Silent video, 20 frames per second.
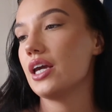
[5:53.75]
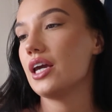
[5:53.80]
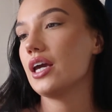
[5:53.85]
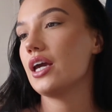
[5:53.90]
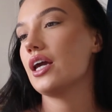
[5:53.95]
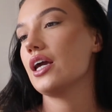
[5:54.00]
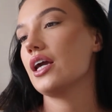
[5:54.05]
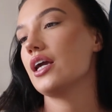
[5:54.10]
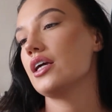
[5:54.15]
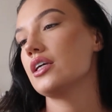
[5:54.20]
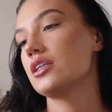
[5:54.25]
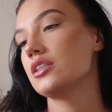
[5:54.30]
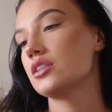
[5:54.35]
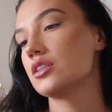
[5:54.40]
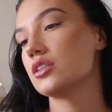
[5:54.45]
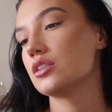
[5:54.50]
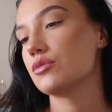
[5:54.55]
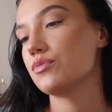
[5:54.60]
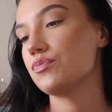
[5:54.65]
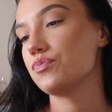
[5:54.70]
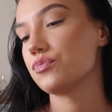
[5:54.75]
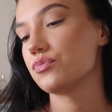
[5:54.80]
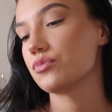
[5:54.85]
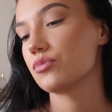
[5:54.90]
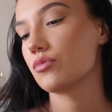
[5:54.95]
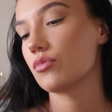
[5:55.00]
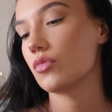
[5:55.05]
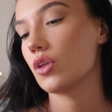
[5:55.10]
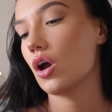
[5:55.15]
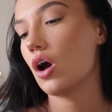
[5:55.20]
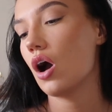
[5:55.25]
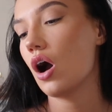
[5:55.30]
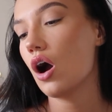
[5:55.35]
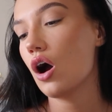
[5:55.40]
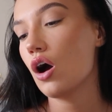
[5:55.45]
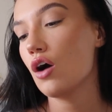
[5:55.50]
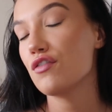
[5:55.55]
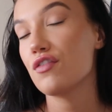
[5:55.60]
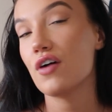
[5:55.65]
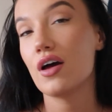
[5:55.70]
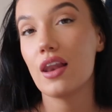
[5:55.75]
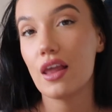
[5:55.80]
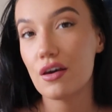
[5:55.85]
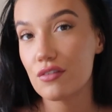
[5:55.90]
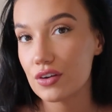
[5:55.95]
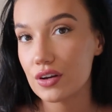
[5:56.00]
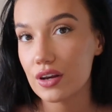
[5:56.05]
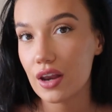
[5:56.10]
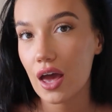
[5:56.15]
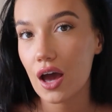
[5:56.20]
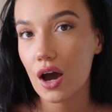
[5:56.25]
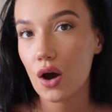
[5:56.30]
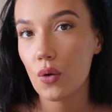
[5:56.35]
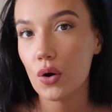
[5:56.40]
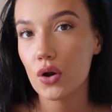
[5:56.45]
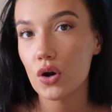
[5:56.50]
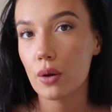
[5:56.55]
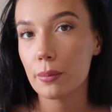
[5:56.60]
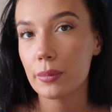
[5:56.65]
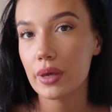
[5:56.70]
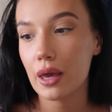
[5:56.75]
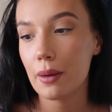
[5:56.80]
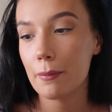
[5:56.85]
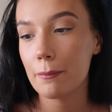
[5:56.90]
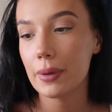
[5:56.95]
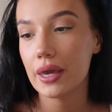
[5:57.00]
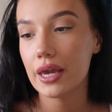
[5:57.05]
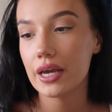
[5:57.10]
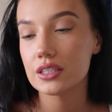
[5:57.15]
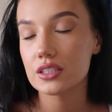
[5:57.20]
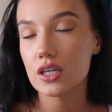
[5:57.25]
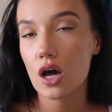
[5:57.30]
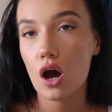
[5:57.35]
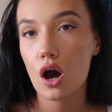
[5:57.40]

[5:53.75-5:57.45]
It is half 11 now and I'm getting picked